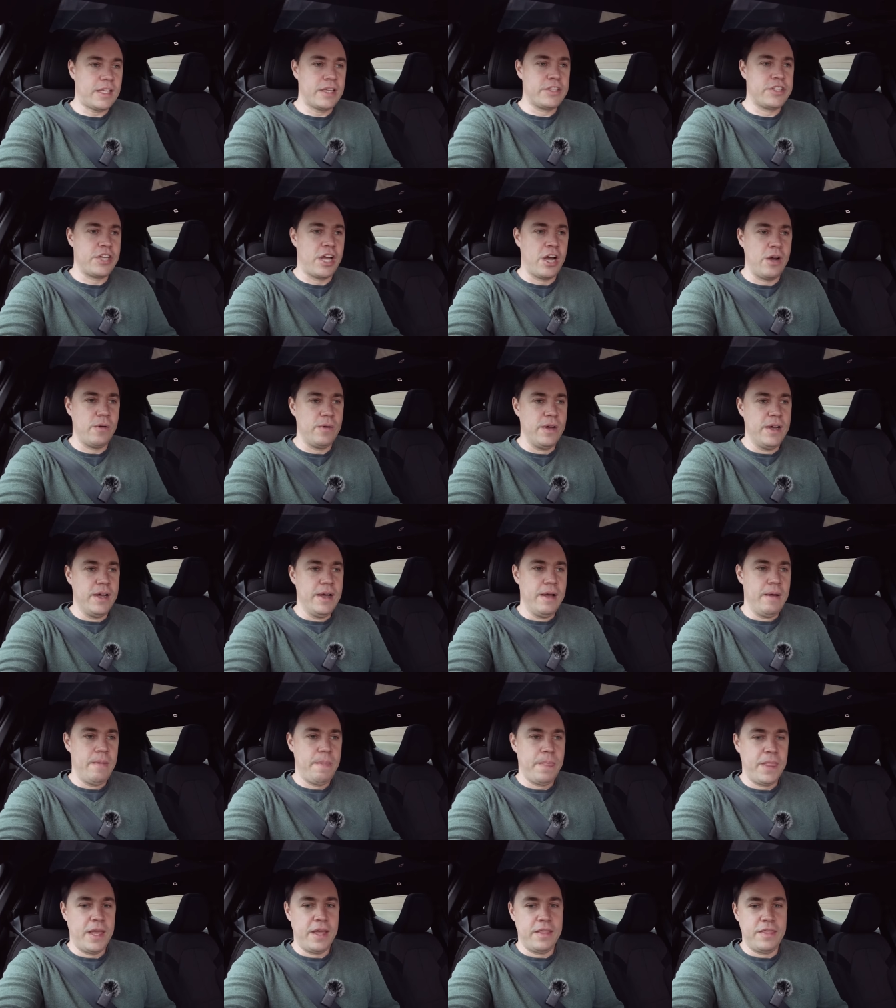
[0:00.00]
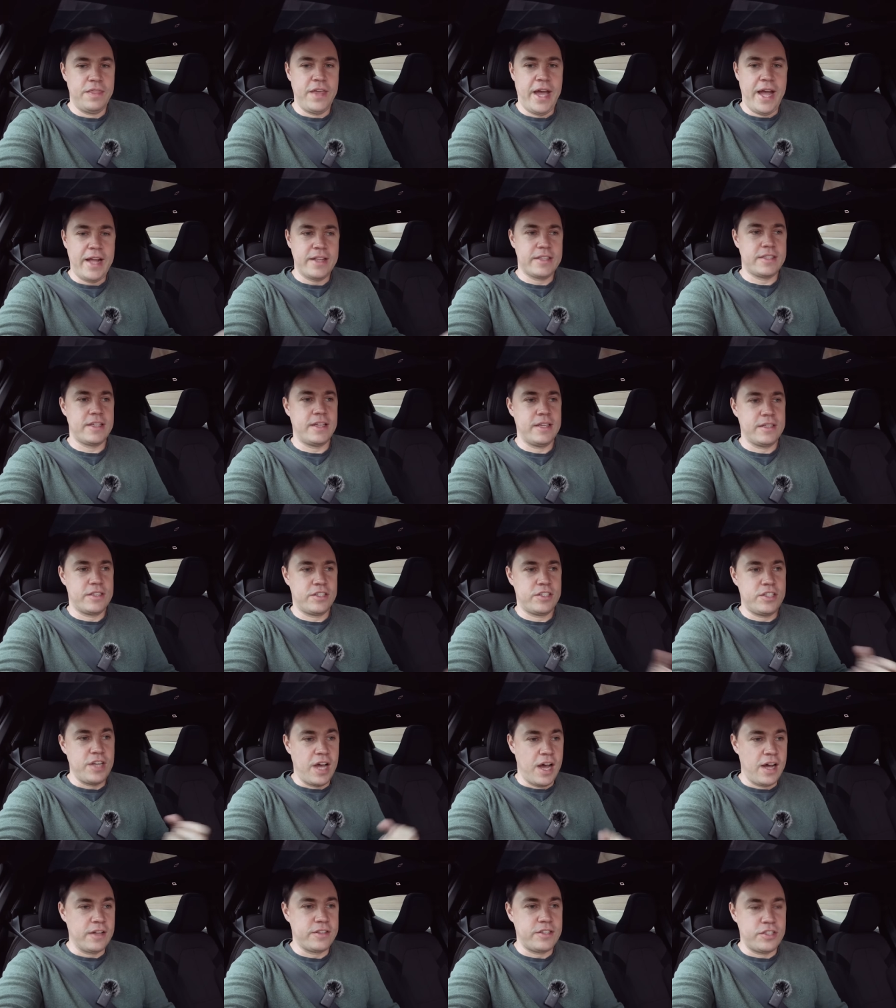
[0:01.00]
So that
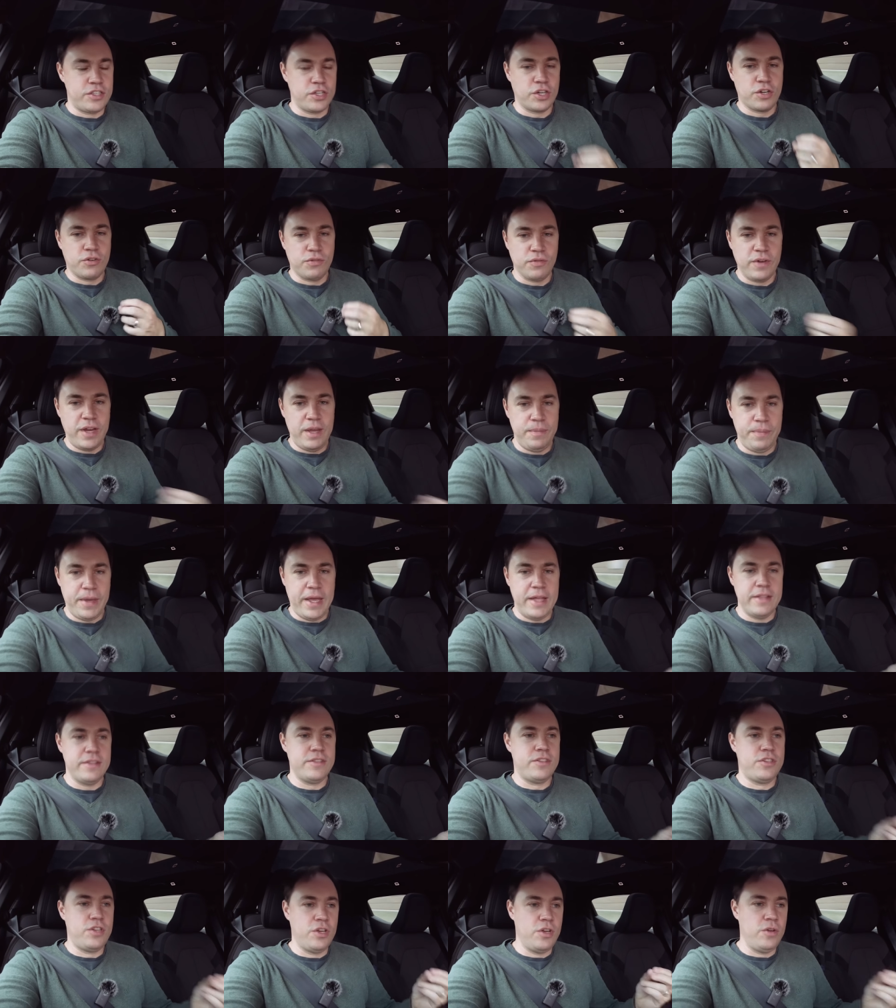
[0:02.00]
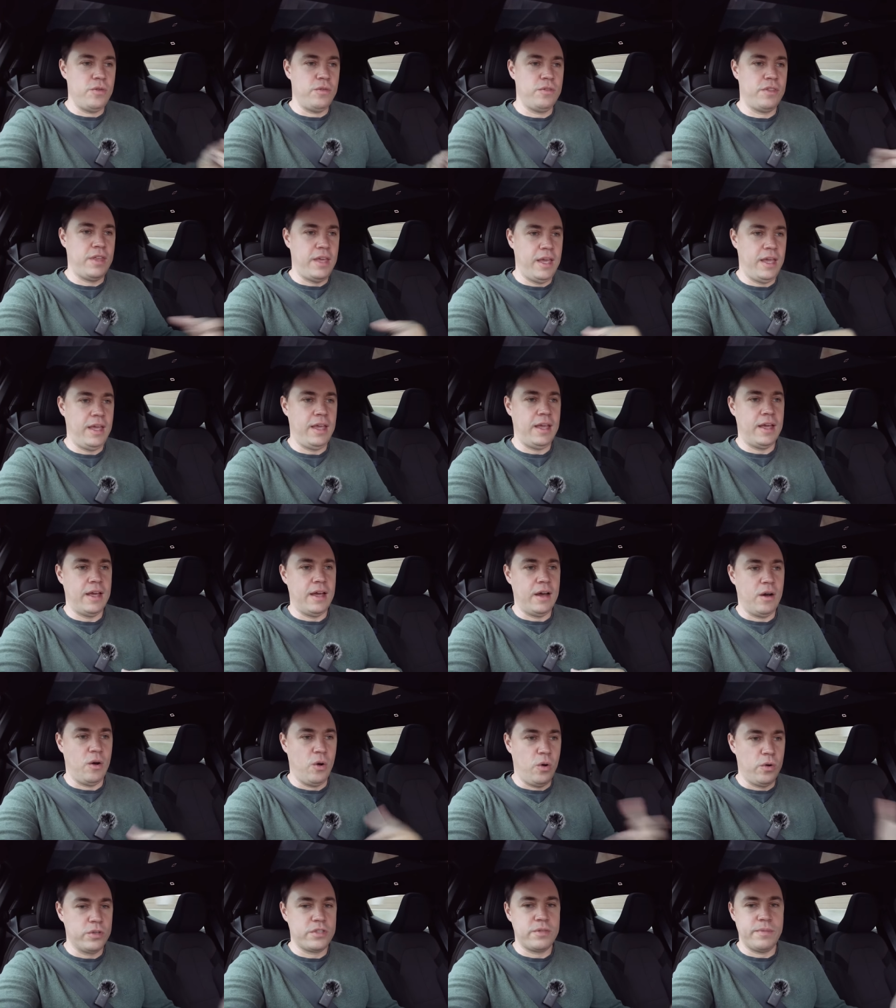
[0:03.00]
started to creep into the
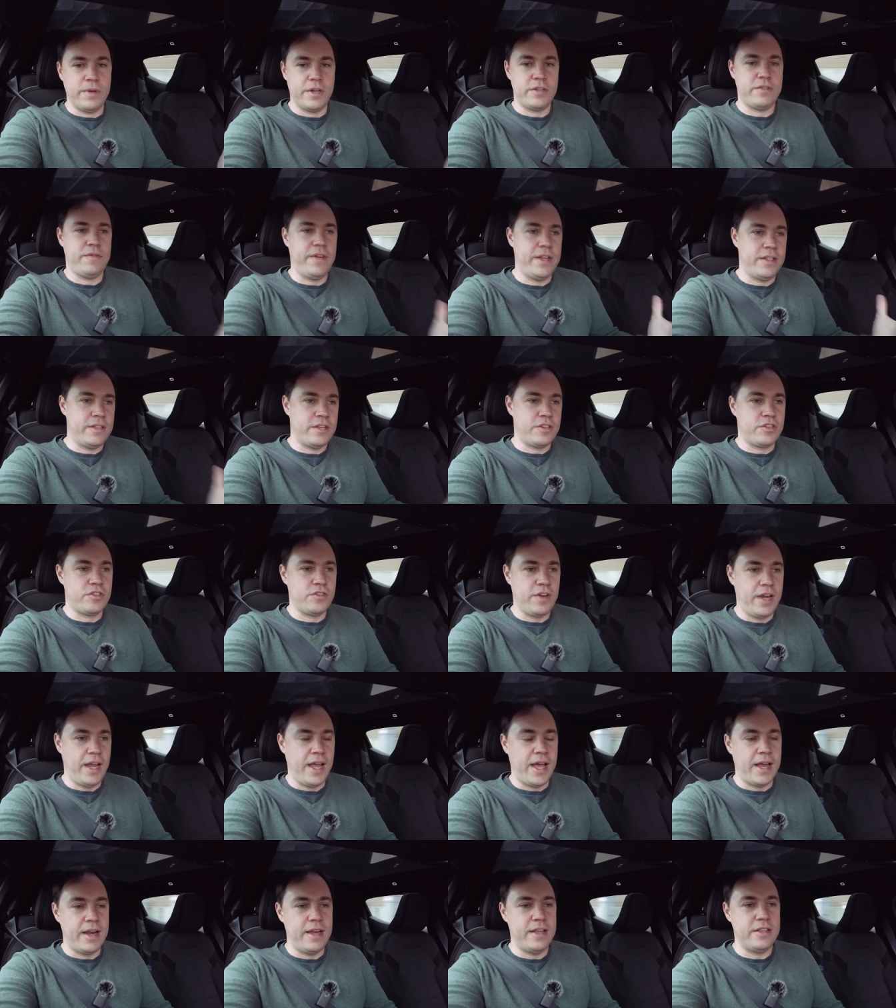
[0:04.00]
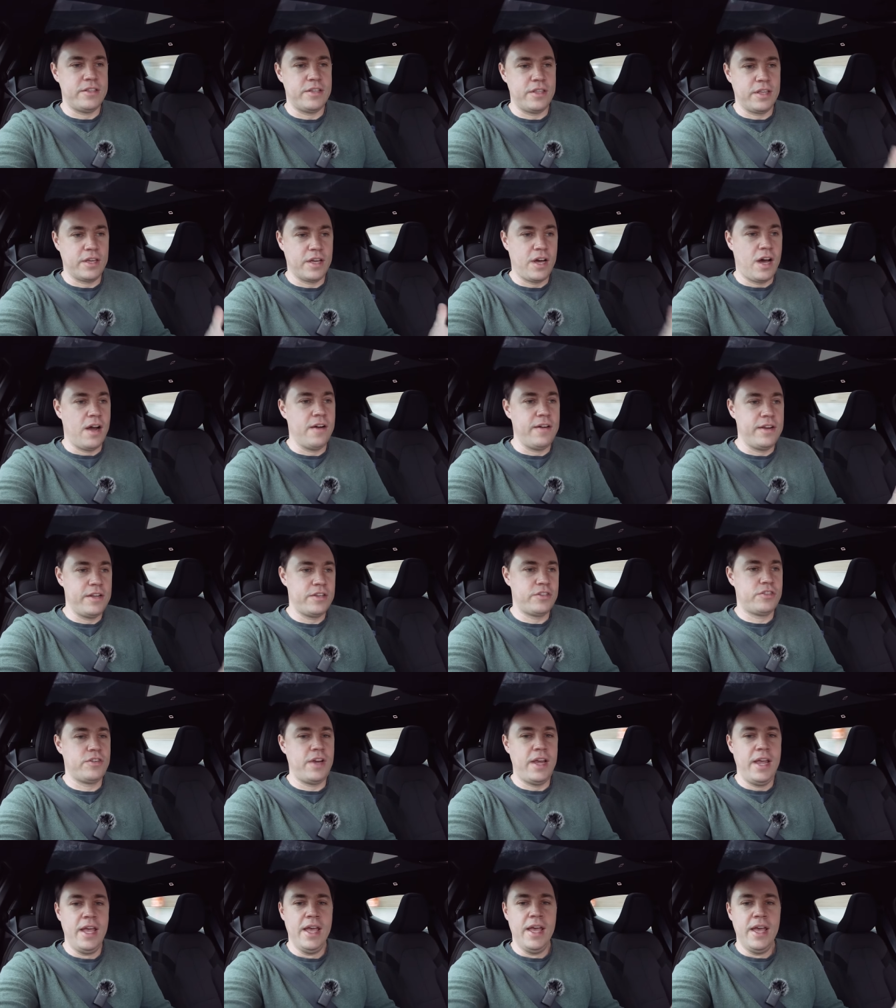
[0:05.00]
automotive industry and into the car
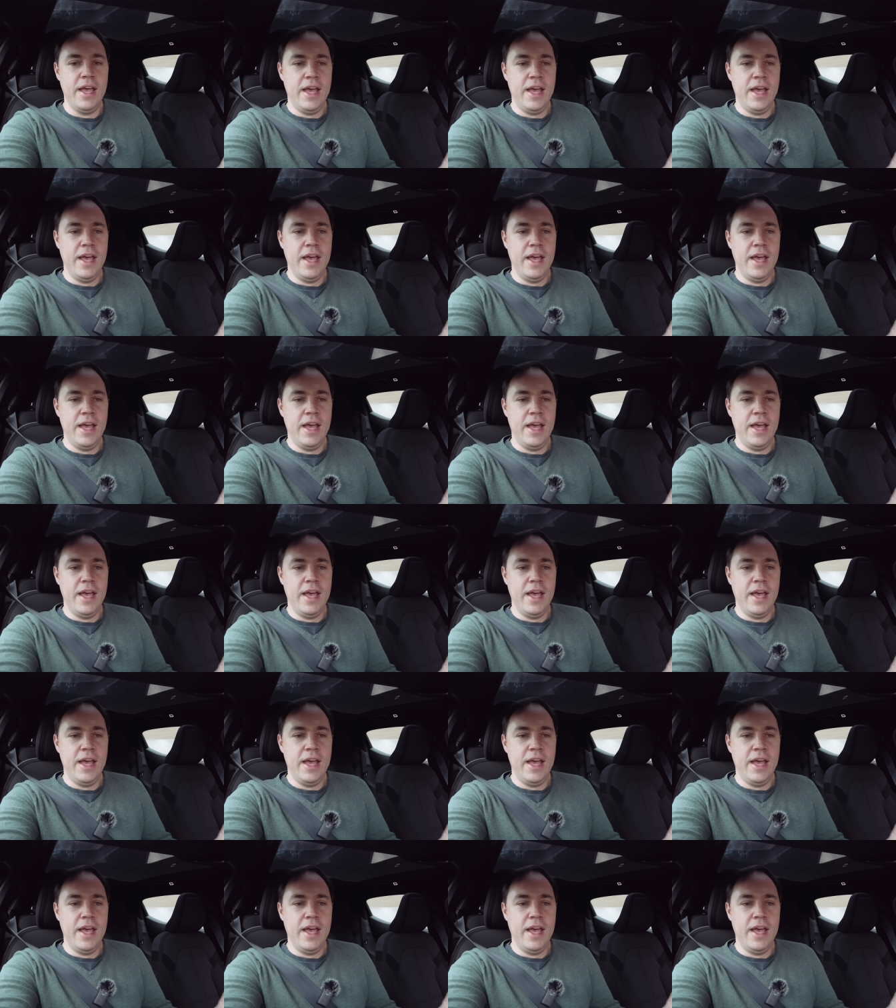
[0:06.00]
industry,